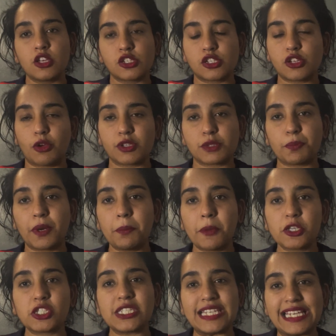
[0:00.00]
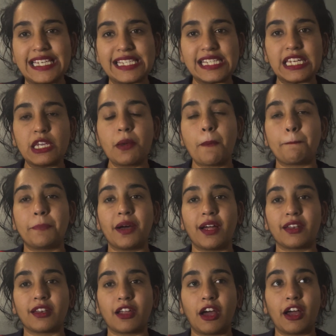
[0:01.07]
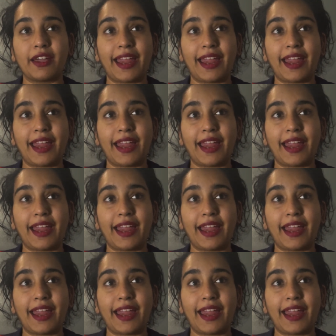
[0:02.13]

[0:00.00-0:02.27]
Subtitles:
So it's pretty much easy. But